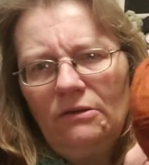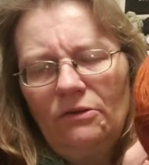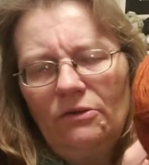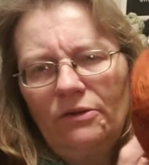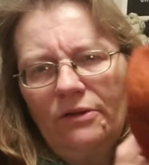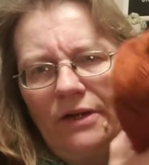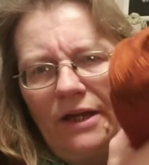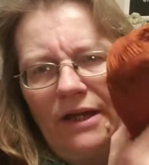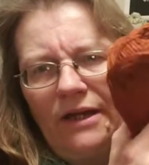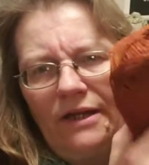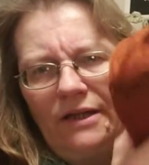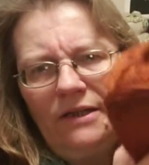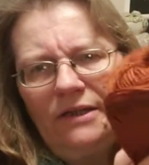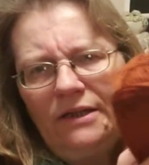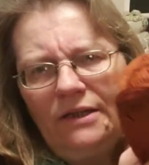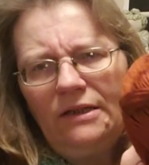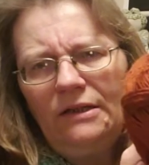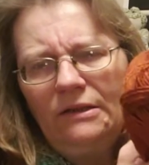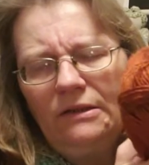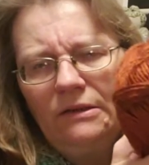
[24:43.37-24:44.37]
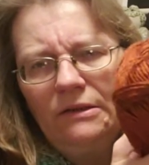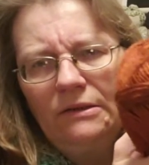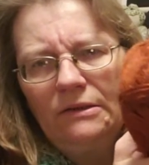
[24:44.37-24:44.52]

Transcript: or 80.